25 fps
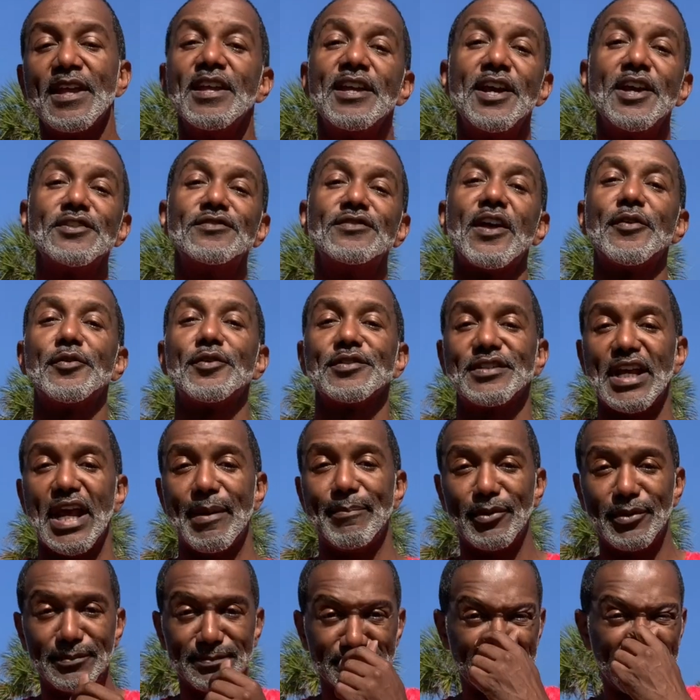Here's another
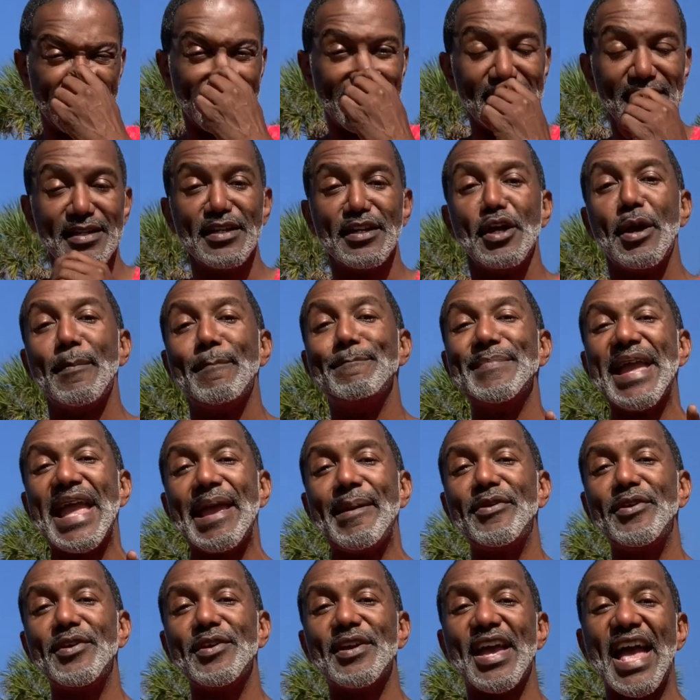example.
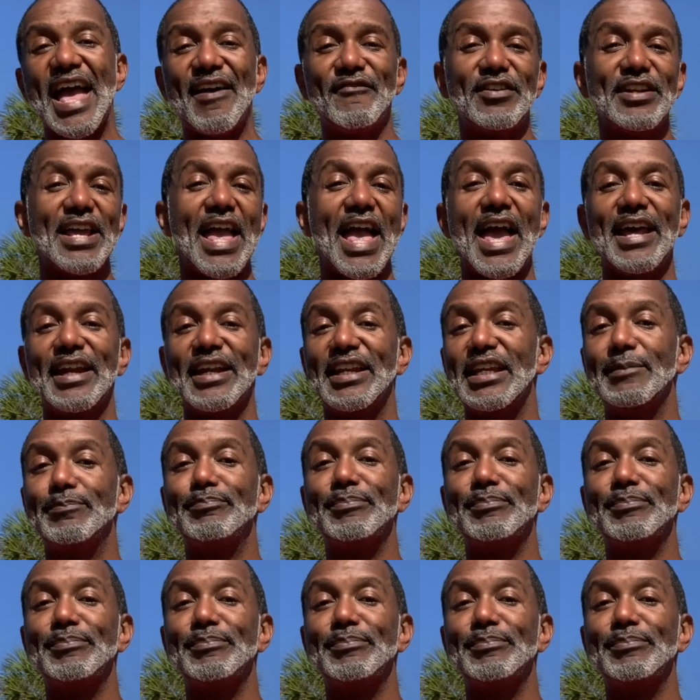Maybe you haven't had any